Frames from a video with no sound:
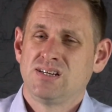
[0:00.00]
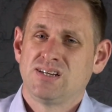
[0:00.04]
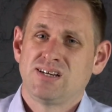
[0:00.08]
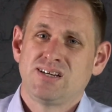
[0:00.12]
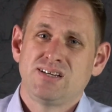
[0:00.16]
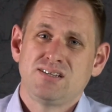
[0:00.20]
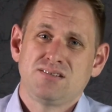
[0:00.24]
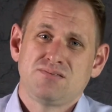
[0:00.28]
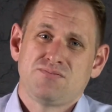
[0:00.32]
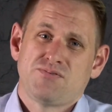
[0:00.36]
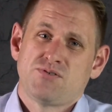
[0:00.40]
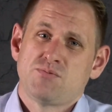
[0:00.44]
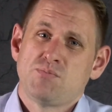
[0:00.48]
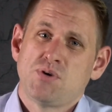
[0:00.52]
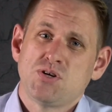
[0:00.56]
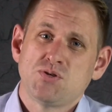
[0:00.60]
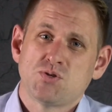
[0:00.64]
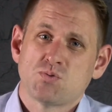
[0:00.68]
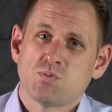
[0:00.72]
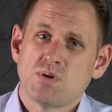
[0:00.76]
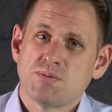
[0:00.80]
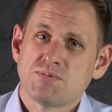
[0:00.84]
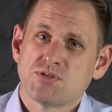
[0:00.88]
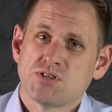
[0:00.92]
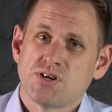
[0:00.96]
And for
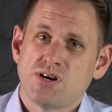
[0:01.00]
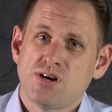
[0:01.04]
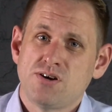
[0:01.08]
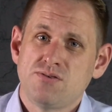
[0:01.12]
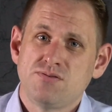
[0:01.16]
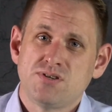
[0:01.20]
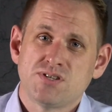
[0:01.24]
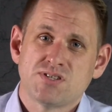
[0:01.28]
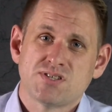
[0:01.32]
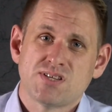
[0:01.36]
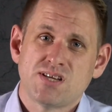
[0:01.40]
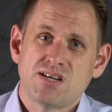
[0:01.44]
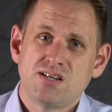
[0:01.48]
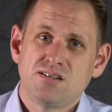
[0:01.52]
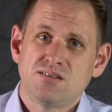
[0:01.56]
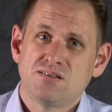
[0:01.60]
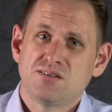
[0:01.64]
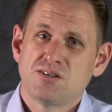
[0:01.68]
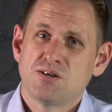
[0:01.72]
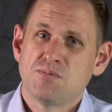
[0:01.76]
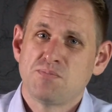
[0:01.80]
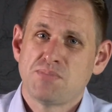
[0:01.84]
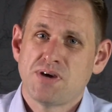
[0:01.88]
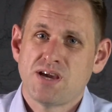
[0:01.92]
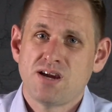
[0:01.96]
most website owners then,
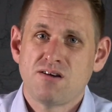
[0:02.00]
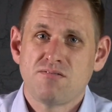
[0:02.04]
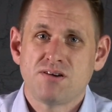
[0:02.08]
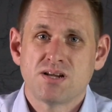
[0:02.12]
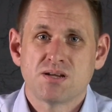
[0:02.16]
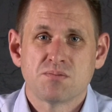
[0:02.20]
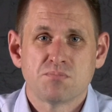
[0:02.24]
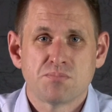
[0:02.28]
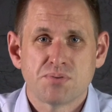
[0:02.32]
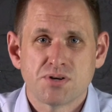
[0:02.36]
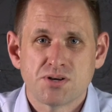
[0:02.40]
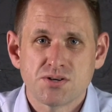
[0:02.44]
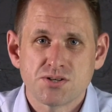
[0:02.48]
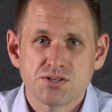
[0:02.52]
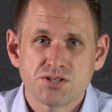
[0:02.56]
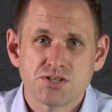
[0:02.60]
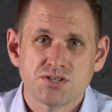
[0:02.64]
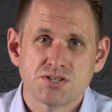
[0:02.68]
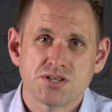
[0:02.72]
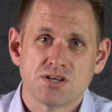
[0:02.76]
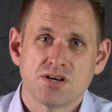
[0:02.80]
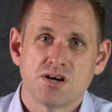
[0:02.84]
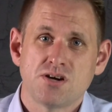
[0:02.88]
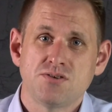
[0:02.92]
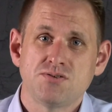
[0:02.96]
comparing and
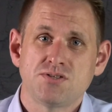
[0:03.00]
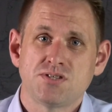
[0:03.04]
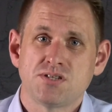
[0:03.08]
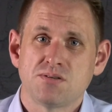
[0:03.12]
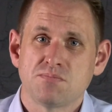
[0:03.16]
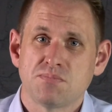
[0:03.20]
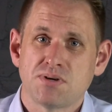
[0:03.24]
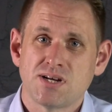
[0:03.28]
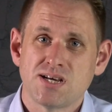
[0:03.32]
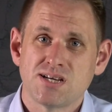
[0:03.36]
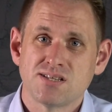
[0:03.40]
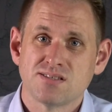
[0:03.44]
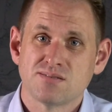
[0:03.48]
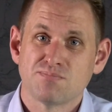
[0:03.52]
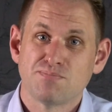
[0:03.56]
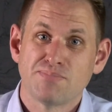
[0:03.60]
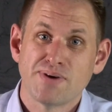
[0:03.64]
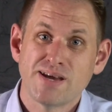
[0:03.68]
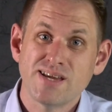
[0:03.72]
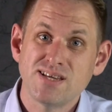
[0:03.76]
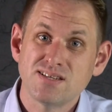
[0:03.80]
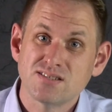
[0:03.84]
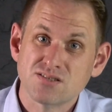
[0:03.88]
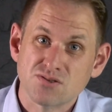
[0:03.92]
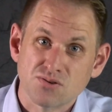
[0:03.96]
purchasing hosting plans
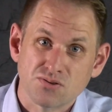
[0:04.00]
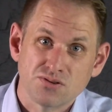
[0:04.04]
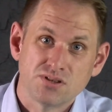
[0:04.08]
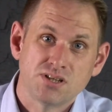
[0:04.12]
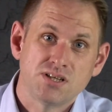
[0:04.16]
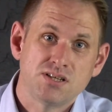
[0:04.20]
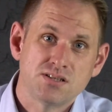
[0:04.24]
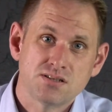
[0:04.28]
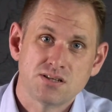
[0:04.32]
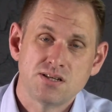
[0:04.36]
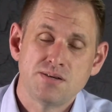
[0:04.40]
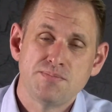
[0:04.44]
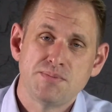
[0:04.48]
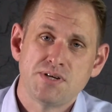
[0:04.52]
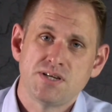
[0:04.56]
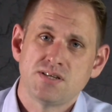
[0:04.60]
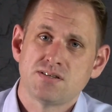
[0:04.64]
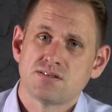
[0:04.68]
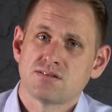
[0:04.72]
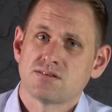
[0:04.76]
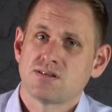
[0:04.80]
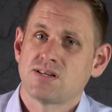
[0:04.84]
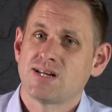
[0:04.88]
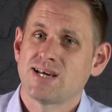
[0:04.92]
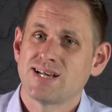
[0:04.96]
based on these
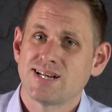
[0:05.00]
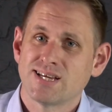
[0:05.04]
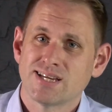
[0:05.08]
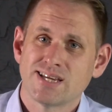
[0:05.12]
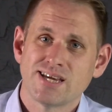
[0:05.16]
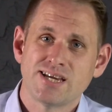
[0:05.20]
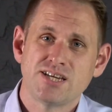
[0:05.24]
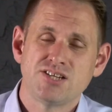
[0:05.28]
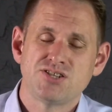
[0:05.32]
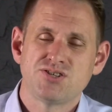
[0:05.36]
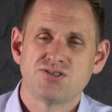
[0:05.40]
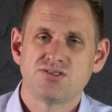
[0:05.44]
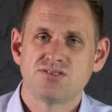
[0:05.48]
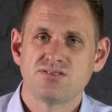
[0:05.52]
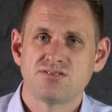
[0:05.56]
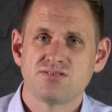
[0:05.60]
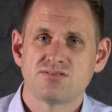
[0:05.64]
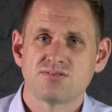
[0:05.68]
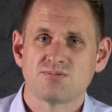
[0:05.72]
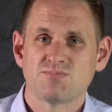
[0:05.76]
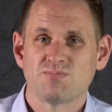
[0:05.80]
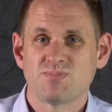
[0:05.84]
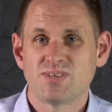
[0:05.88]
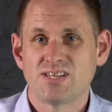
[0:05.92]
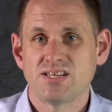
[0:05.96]
limits and
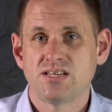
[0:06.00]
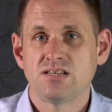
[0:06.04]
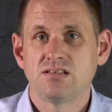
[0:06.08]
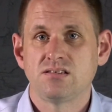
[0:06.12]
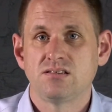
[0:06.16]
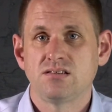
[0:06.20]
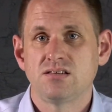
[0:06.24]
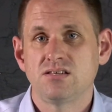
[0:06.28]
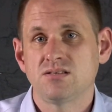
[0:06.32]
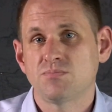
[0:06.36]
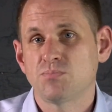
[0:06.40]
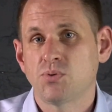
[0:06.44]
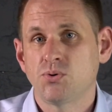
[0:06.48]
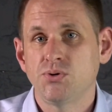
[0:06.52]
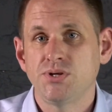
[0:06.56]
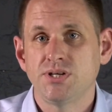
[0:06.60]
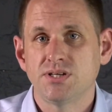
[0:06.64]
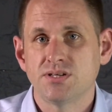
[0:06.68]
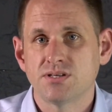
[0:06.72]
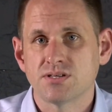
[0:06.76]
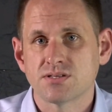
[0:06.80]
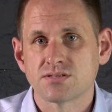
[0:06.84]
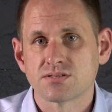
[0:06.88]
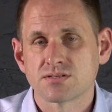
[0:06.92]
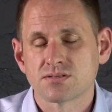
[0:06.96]
allocations is
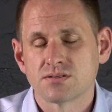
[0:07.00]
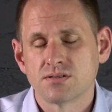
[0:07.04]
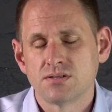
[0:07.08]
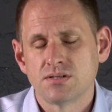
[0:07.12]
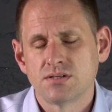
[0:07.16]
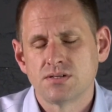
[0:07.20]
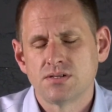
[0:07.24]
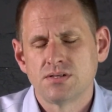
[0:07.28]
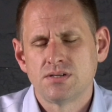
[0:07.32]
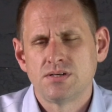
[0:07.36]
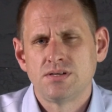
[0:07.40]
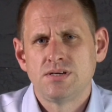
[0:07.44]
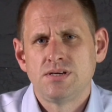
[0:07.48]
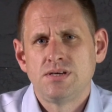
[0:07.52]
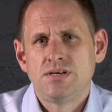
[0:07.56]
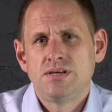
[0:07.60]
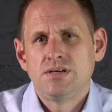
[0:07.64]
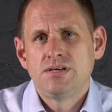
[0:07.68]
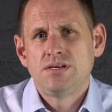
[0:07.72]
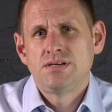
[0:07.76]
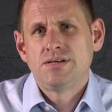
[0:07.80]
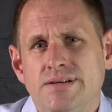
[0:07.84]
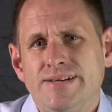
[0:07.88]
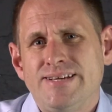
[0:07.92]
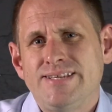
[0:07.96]
pointless.
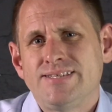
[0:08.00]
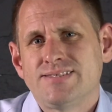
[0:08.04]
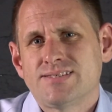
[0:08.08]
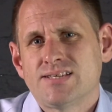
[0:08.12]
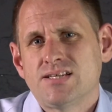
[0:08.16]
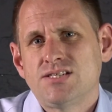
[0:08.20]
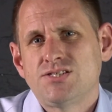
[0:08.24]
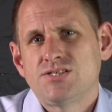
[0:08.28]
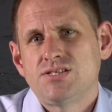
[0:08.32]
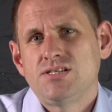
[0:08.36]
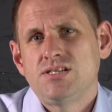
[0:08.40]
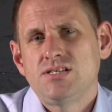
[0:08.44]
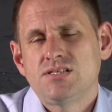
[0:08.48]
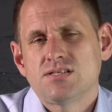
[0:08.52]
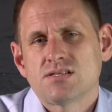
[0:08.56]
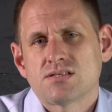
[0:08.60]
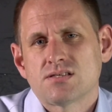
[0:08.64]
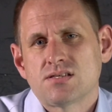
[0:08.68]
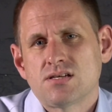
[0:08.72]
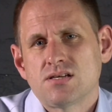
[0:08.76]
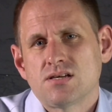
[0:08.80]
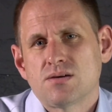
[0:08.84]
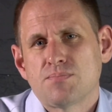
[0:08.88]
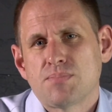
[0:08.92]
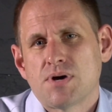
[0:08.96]
Instead, you need to
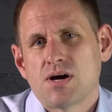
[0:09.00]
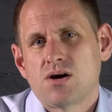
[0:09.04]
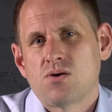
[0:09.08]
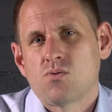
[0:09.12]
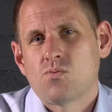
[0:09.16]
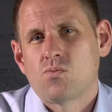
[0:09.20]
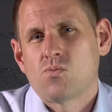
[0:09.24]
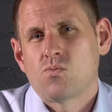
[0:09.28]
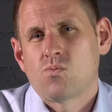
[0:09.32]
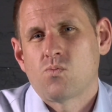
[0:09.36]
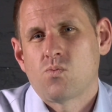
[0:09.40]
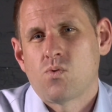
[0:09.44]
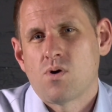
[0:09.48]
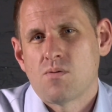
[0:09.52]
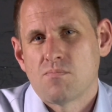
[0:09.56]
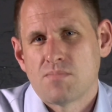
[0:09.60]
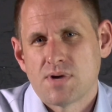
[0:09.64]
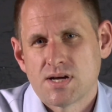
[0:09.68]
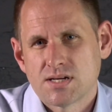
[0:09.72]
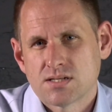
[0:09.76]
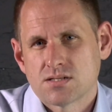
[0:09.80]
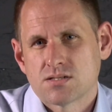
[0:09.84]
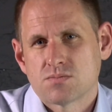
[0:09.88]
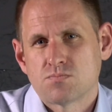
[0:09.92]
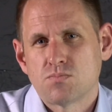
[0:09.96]
think about what
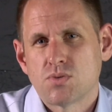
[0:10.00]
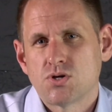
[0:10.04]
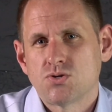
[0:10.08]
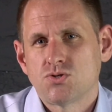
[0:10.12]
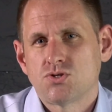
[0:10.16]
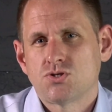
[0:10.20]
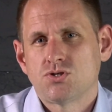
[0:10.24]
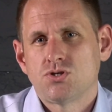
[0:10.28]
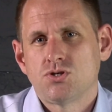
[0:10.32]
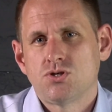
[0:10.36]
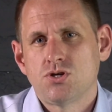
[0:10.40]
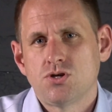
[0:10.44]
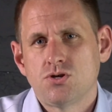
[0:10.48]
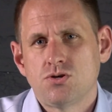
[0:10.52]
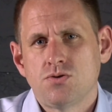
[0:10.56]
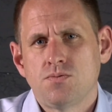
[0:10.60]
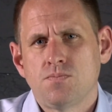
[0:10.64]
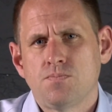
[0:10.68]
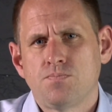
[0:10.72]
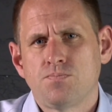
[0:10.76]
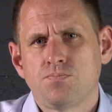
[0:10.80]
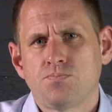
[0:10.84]
matters most to you.